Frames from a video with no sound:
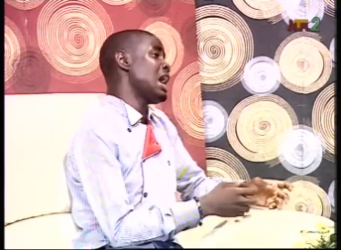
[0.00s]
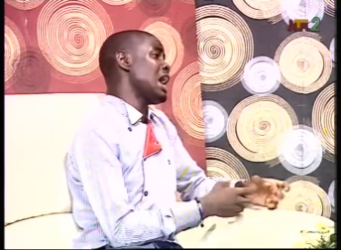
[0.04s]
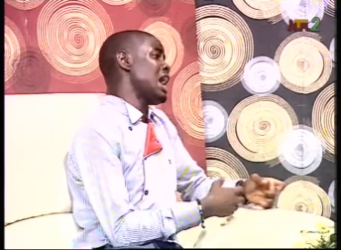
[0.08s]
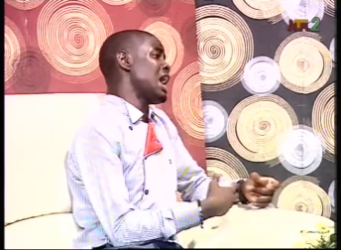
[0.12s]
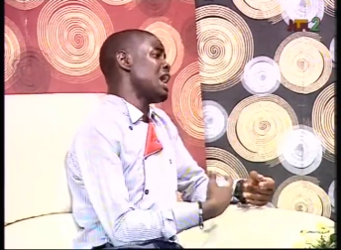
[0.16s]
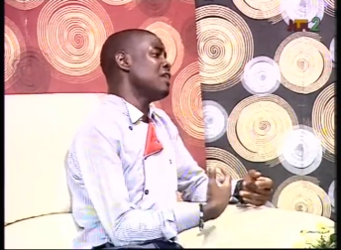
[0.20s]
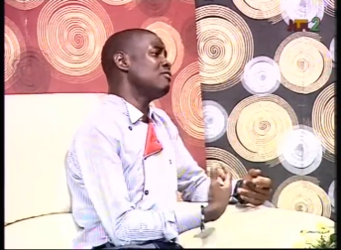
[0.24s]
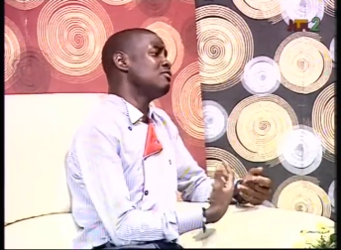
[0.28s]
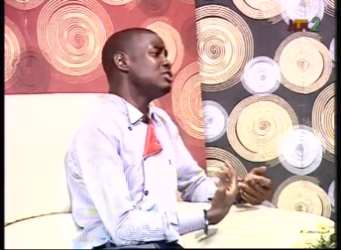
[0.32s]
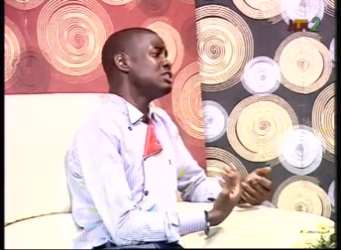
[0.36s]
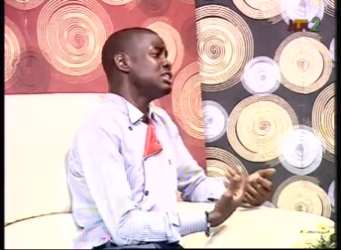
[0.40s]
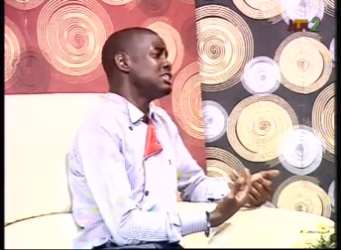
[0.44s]

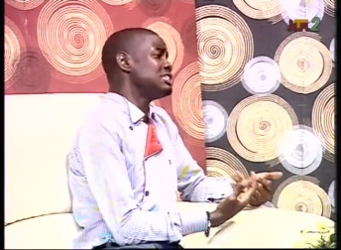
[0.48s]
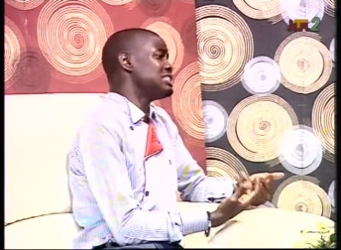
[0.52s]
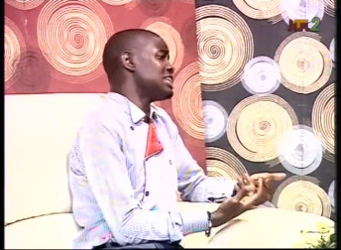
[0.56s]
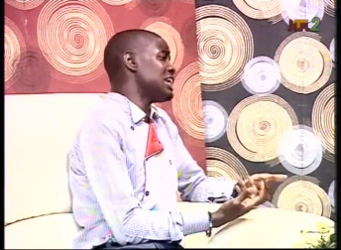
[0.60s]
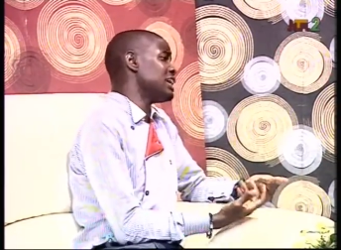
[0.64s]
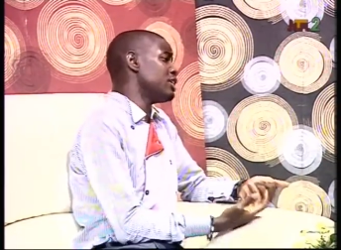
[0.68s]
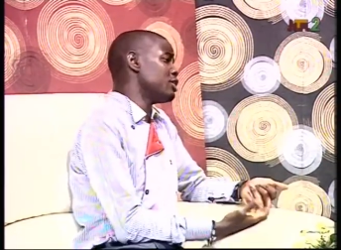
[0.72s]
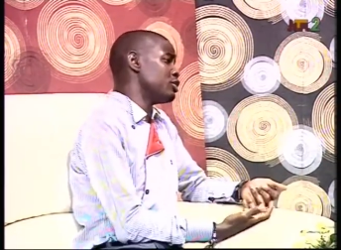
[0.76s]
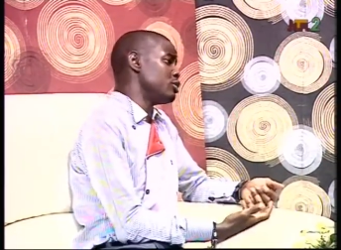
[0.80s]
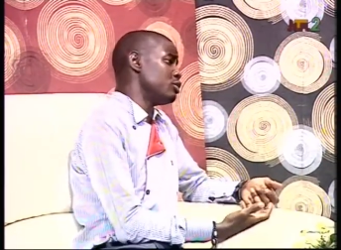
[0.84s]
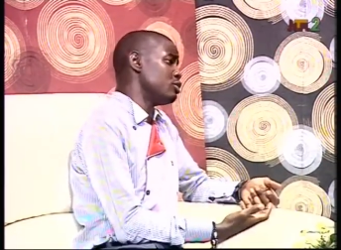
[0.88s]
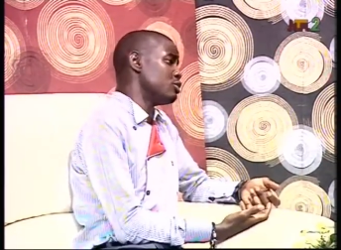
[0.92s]
i even
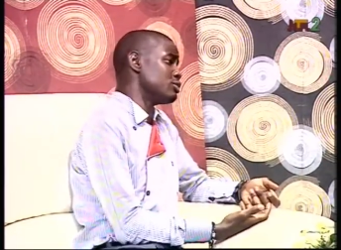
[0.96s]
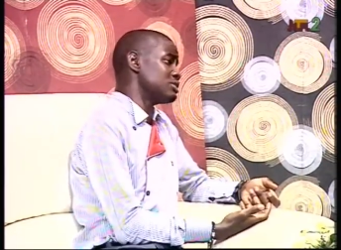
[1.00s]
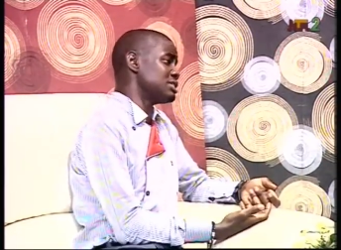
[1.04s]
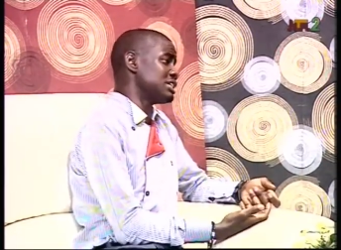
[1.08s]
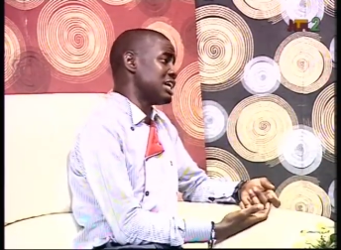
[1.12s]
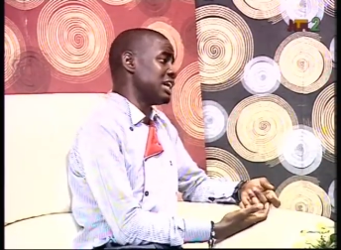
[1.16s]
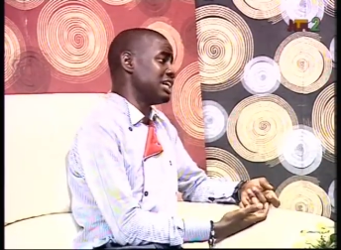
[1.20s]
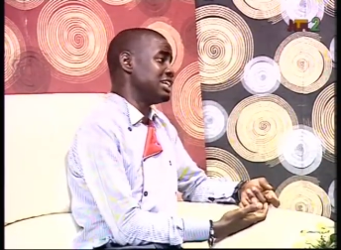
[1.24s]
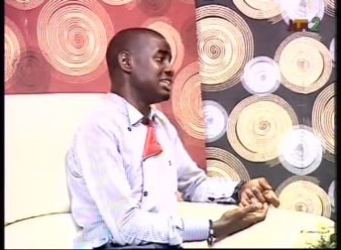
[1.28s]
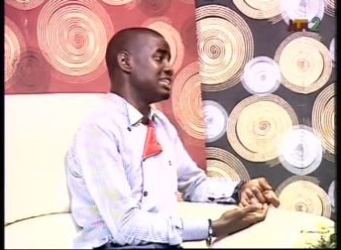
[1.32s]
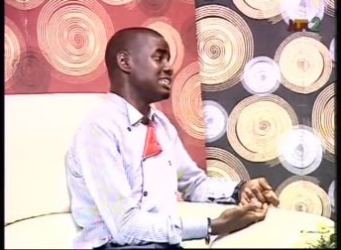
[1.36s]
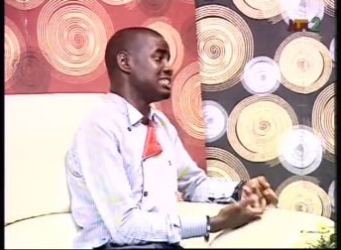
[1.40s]
design clothes
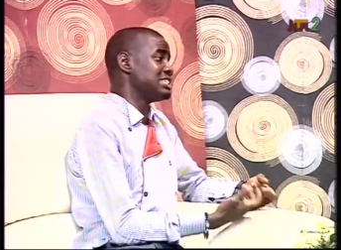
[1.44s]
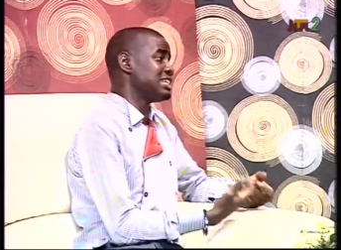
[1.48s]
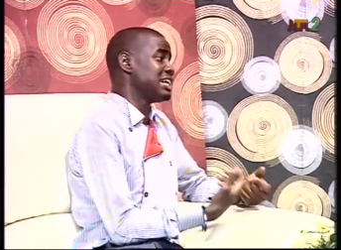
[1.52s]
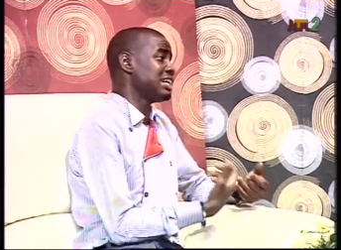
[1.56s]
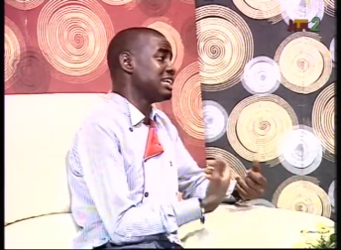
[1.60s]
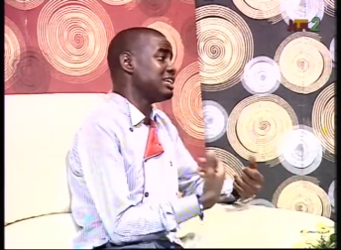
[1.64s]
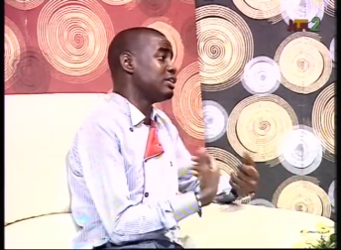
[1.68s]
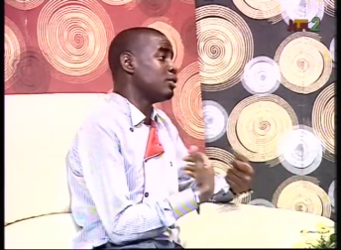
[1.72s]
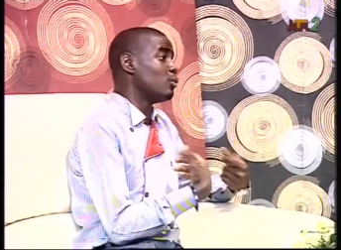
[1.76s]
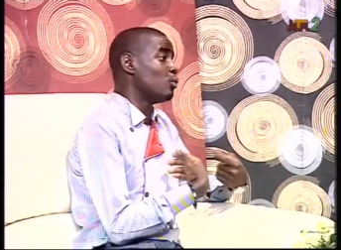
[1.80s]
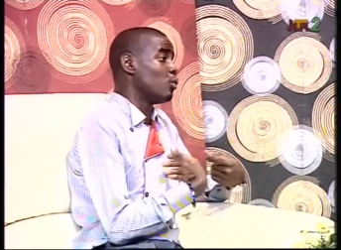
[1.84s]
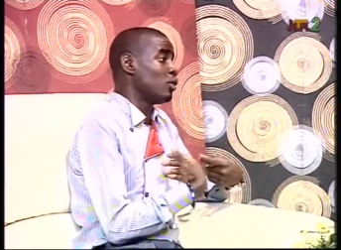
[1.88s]
i
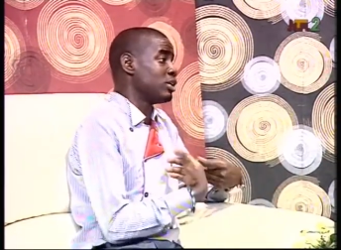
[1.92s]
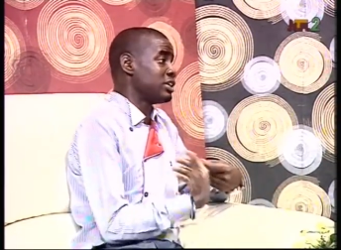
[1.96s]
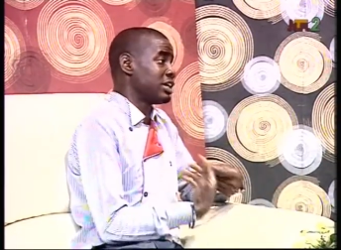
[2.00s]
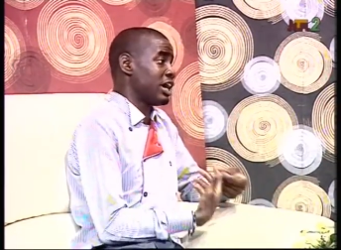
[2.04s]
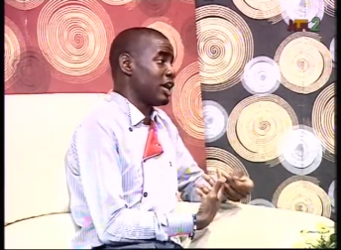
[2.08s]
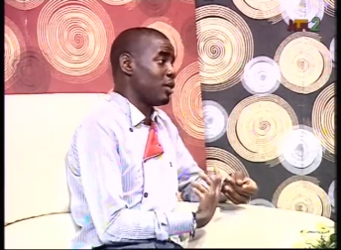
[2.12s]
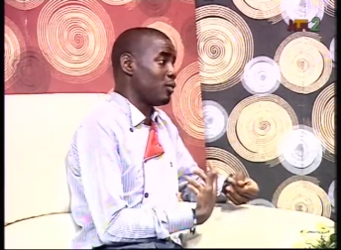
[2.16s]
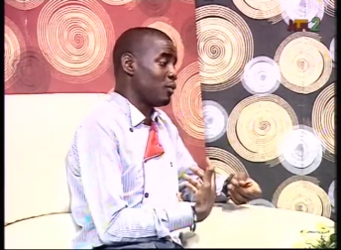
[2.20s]
design what i